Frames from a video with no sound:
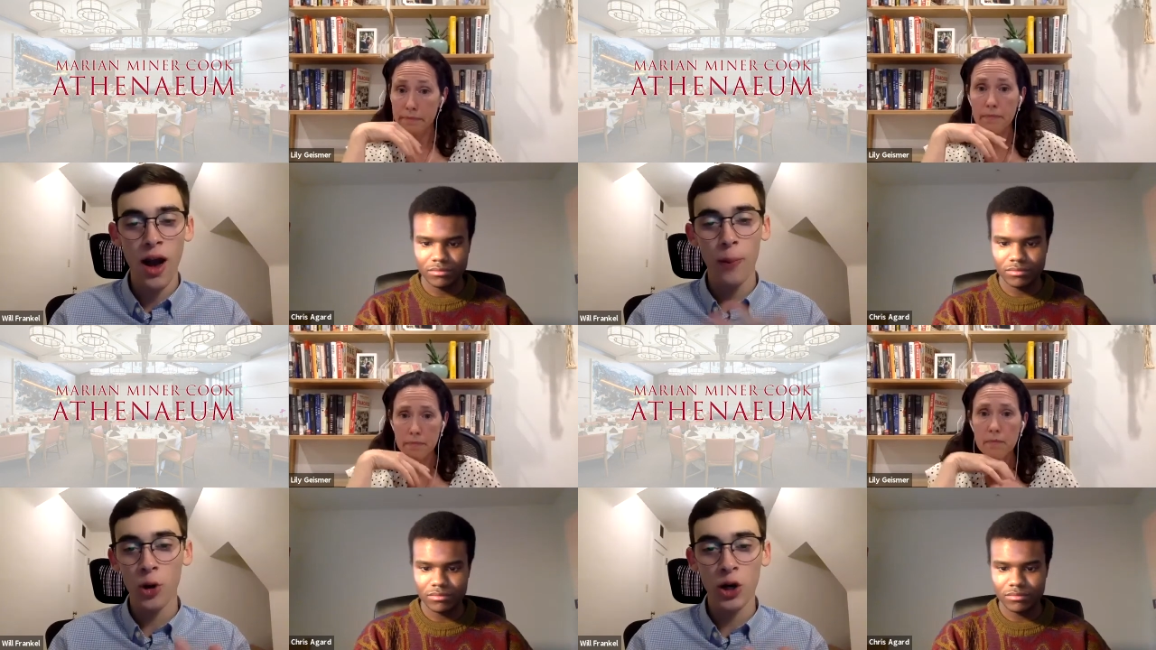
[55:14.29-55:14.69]

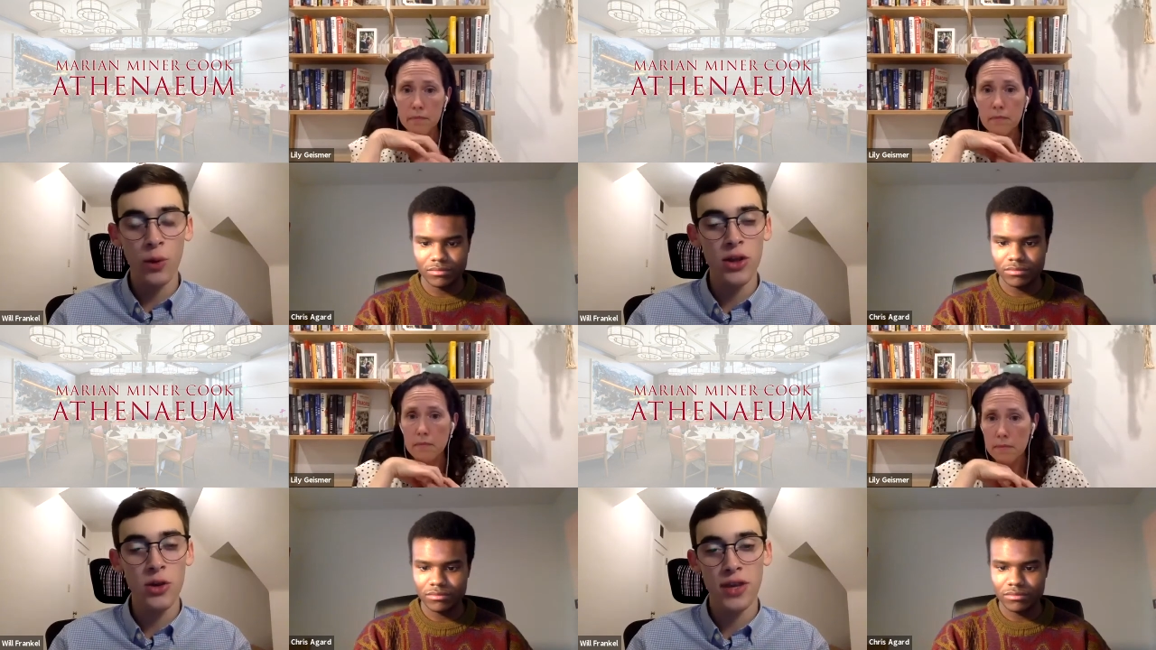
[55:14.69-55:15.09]
Speaker 1: I'm wondering
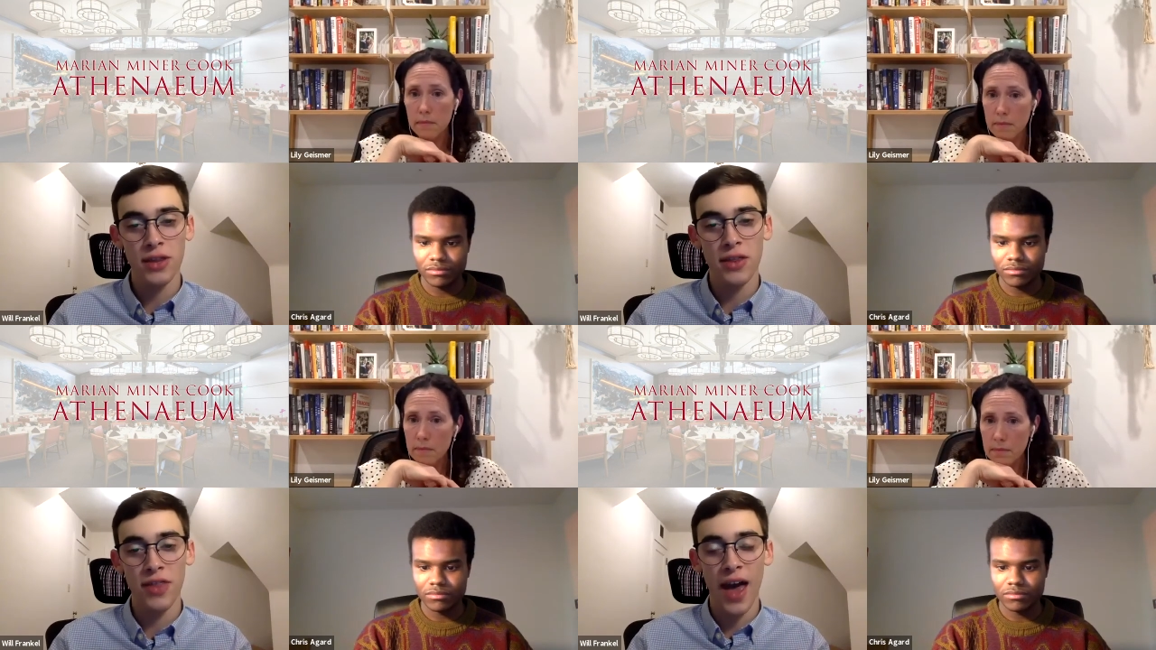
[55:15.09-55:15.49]
whether you think
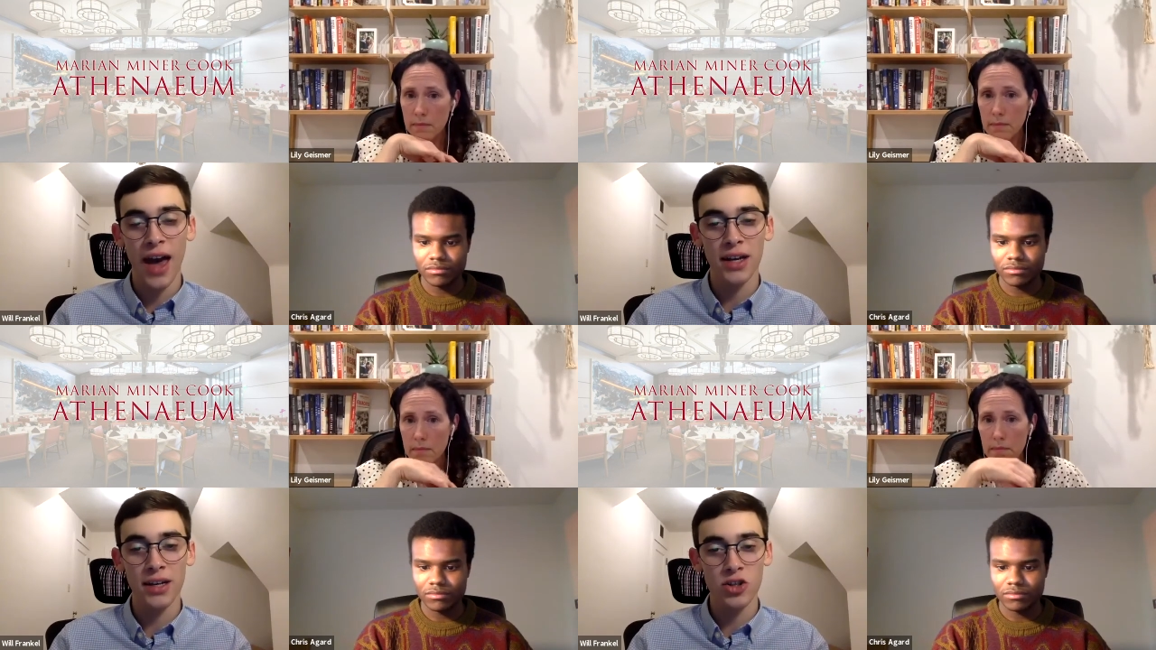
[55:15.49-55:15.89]
that
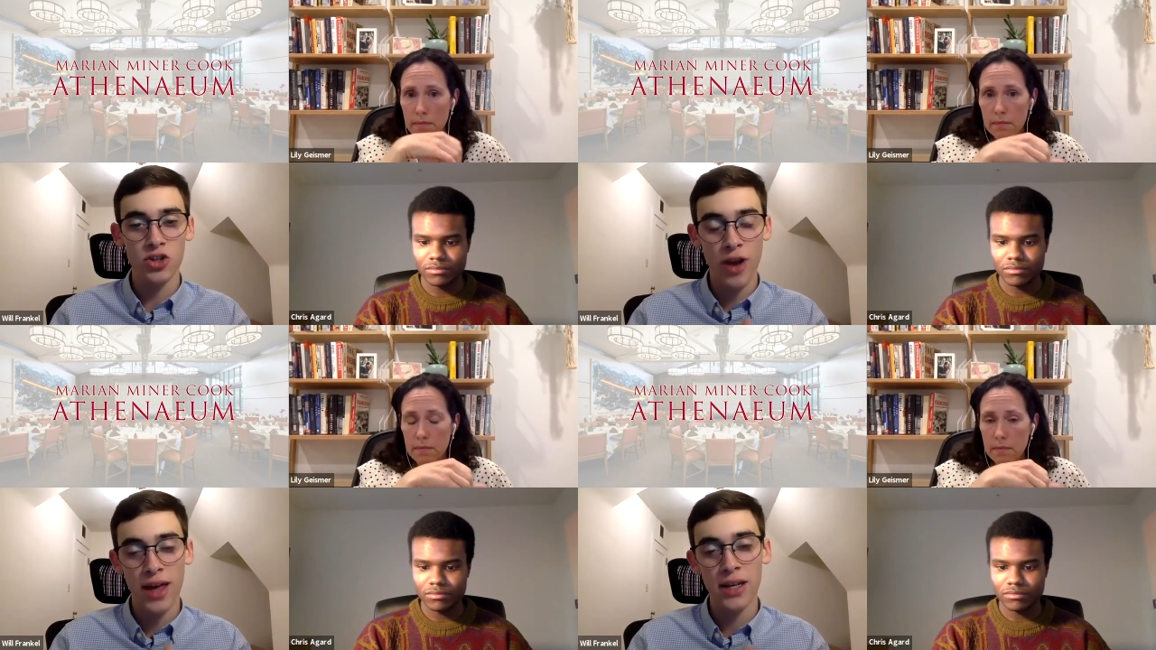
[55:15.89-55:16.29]
that
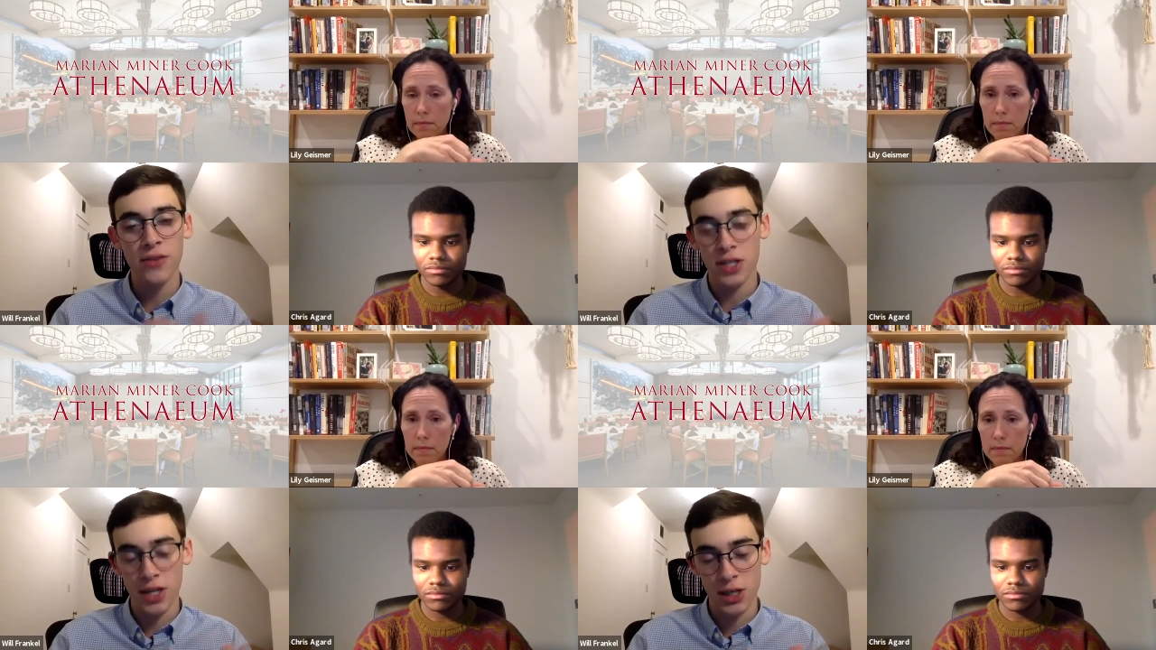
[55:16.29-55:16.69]
trend,
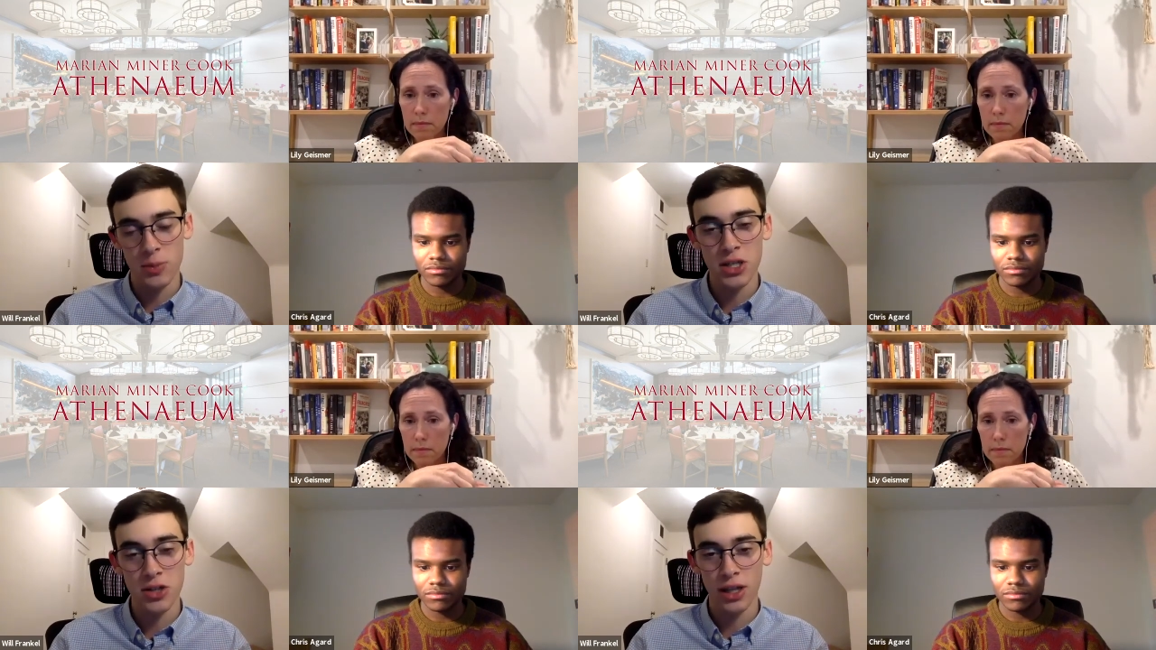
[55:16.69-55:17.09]
if it does
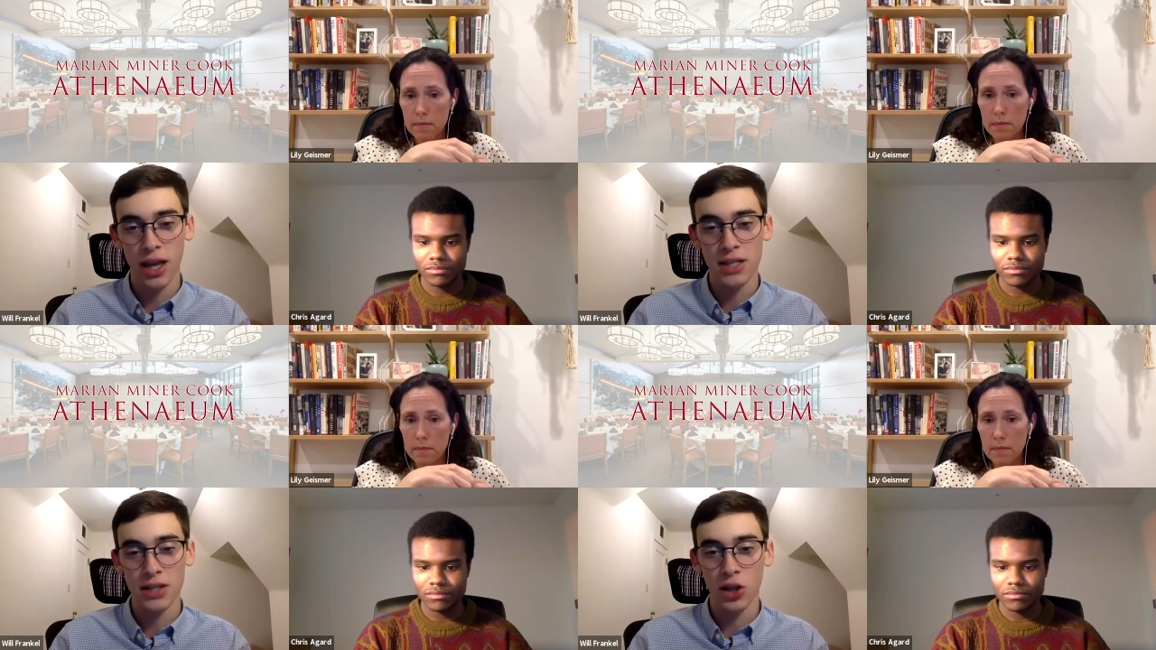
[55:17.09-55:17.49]

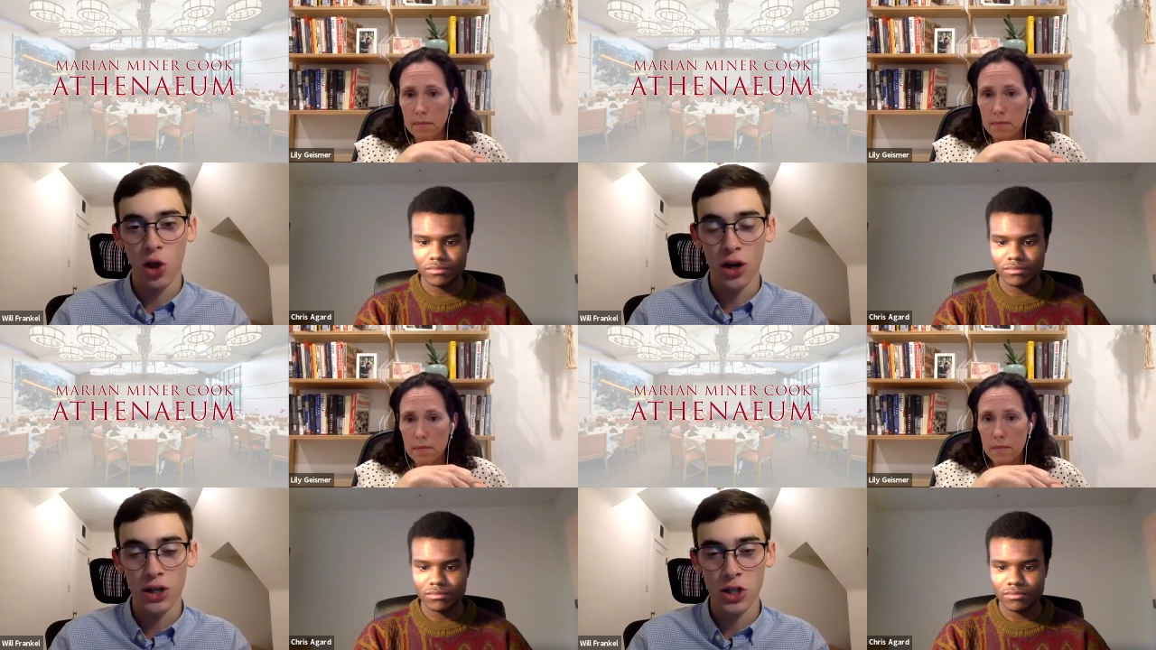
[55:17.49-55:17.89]
materialize in the
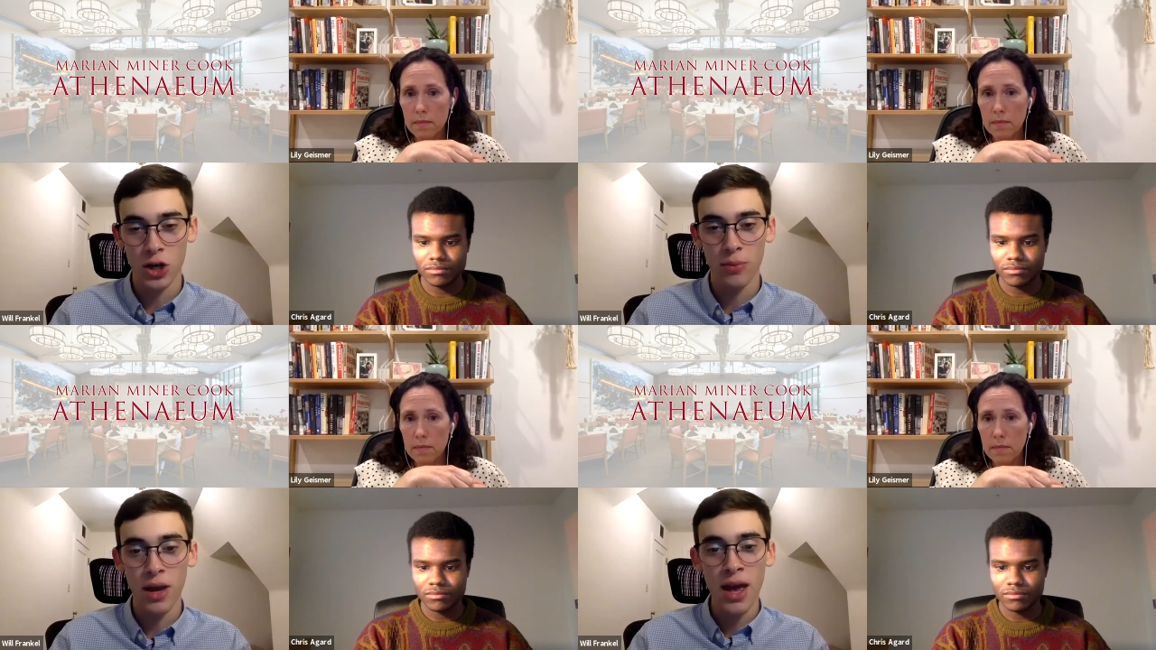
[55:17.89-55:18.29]
long term,